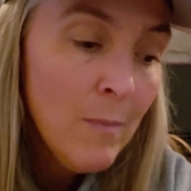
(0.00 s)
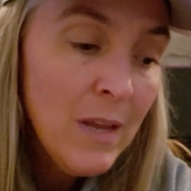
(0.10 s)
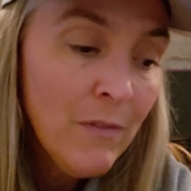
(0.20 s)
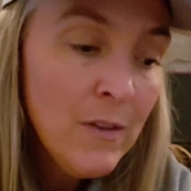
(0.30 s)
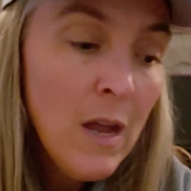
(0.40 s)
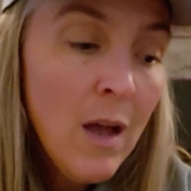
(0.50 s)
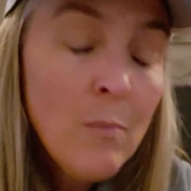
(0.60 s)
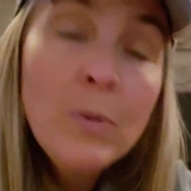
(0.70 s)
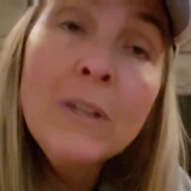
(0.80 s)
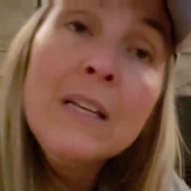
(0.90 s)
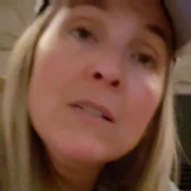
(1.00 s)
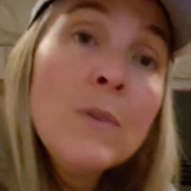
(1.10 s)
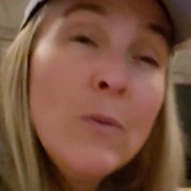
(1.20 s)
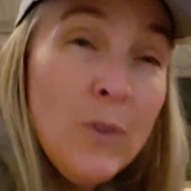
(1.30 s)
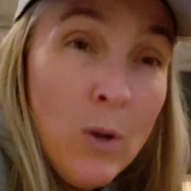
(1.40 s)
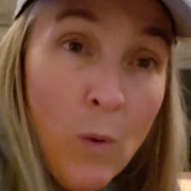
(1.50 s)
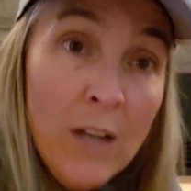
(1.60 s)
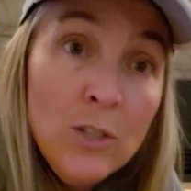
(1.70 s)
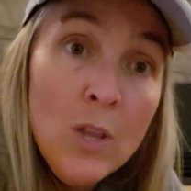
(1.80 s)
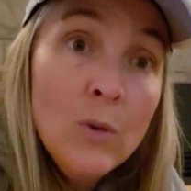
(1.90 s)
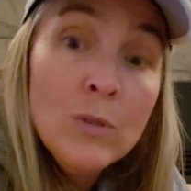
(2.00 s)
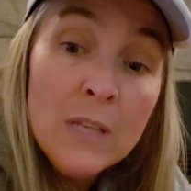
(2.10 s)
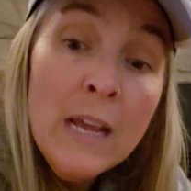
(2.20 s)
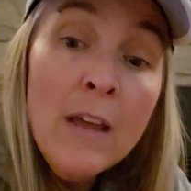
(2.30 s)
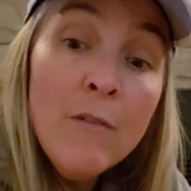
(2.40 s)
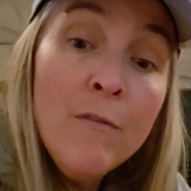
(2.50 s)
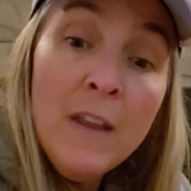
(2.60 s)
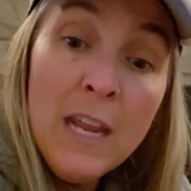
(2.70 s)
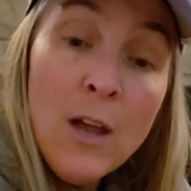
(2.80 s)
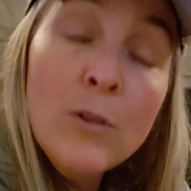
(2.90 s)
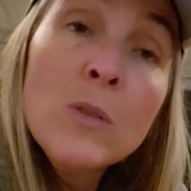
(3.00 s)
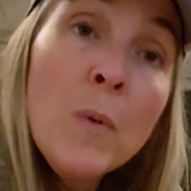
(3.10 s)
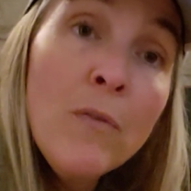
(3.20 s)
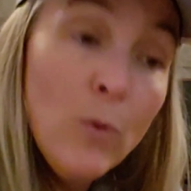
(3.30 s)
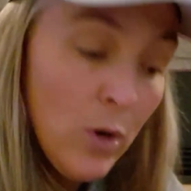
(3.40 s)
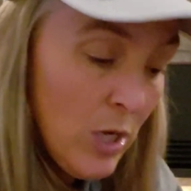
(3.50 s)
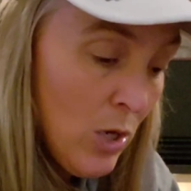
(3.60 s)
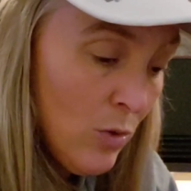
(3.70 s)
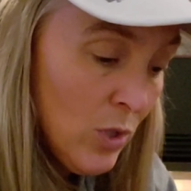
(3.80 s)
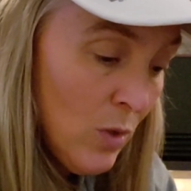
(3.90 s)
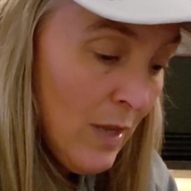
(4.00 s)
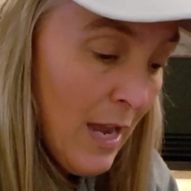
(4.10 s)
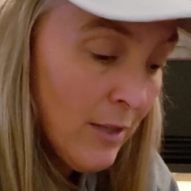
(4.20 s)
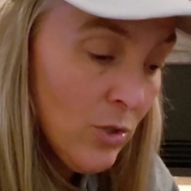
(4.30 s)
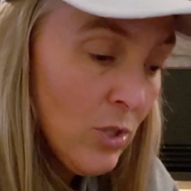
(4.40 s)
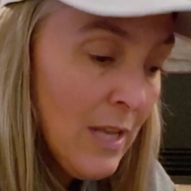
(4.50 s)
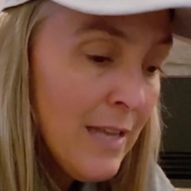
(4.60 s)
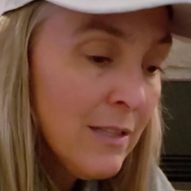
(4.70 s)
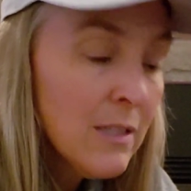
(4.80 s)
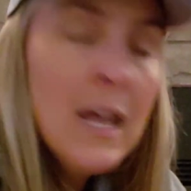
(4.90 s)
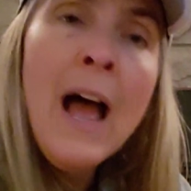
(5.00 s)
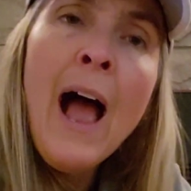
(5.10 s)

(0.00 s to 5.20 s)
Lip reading: If not, please feel free to watch those videos before you do the exercises.